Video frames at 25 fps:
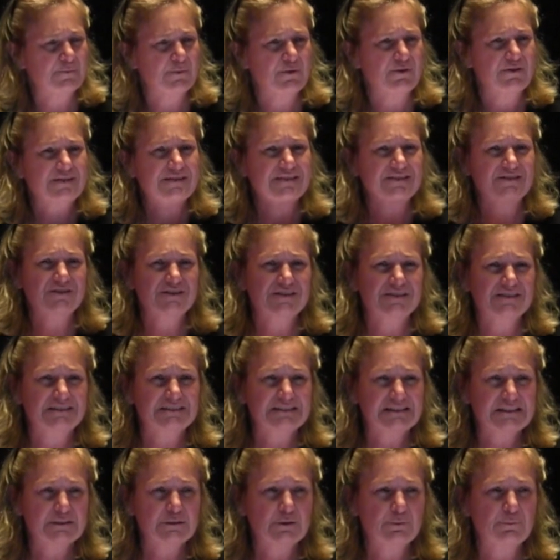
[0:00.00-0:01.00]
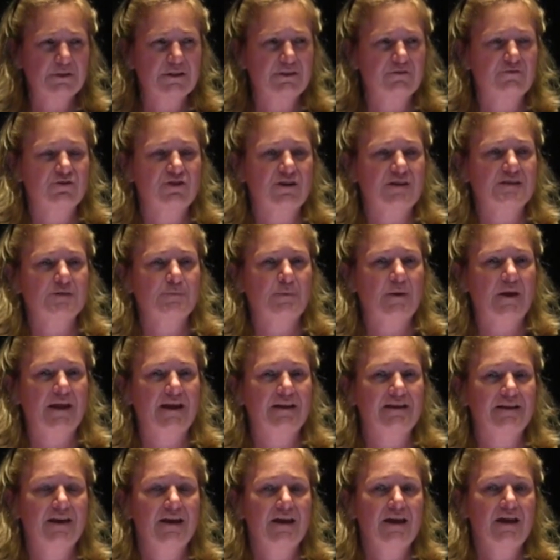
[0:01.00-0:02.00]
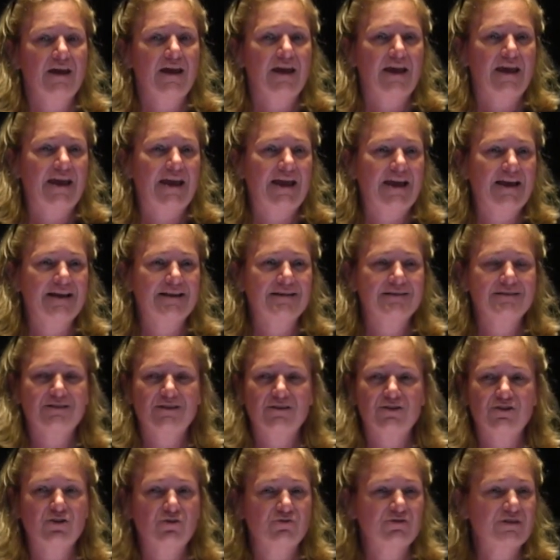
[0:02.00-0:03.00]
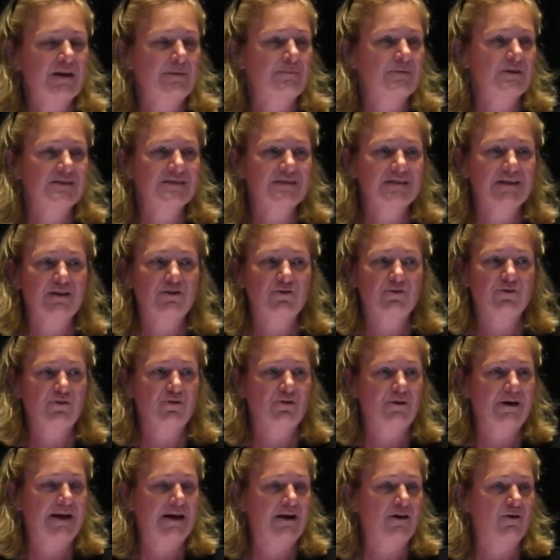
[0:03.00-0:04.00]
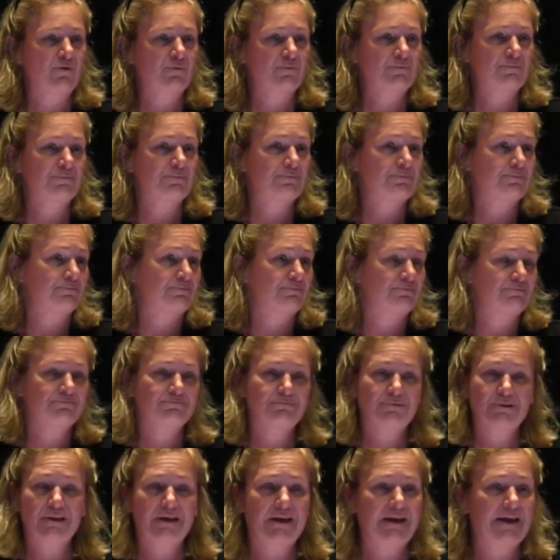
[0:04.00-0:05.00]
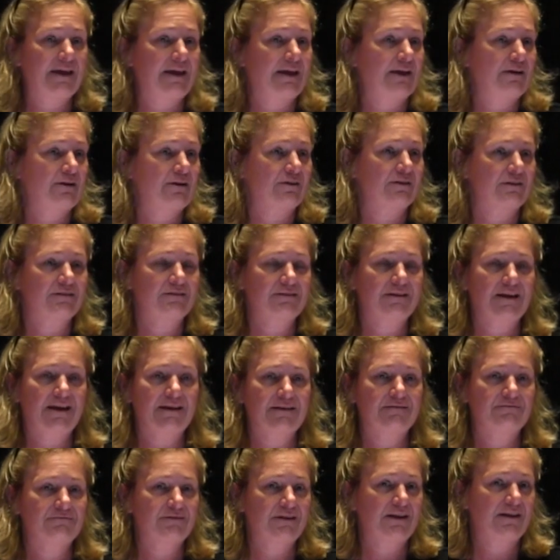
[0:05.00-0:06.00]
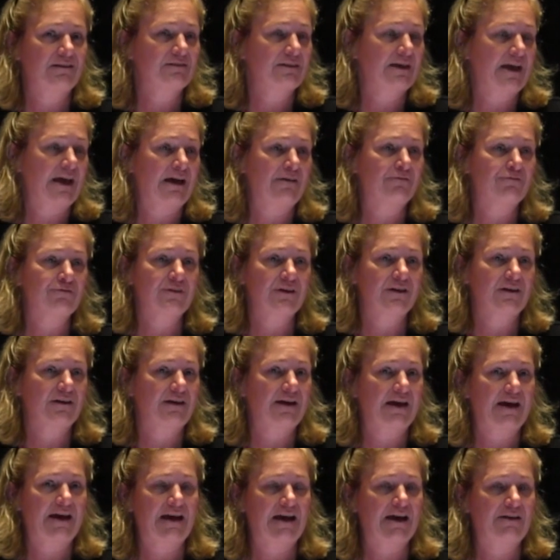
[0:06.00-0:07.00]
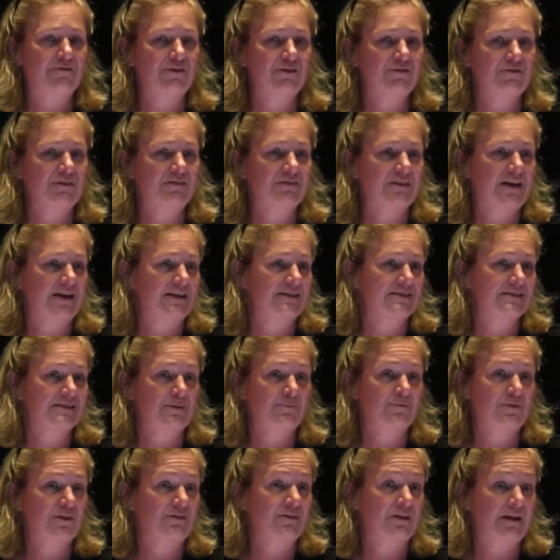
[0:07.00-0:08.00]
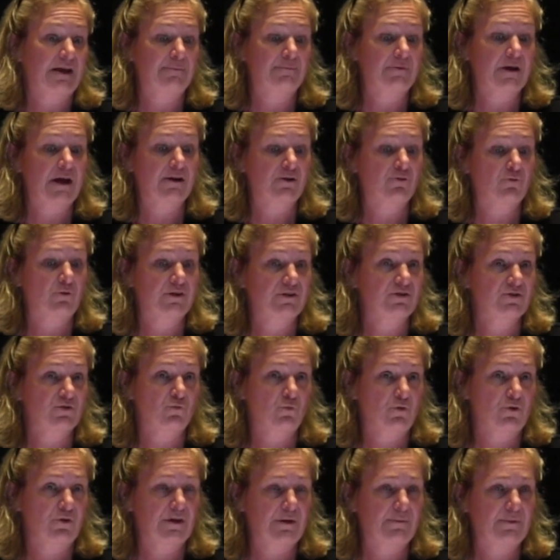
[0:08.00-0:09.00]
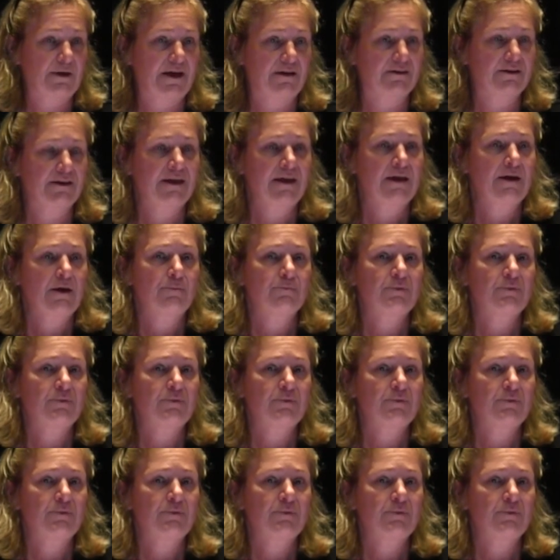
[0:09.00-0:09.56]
experiencing just a little bit of chest pain, and 10 minutes later they're out playing and laughing, I think that is something that I'm not going to worry about.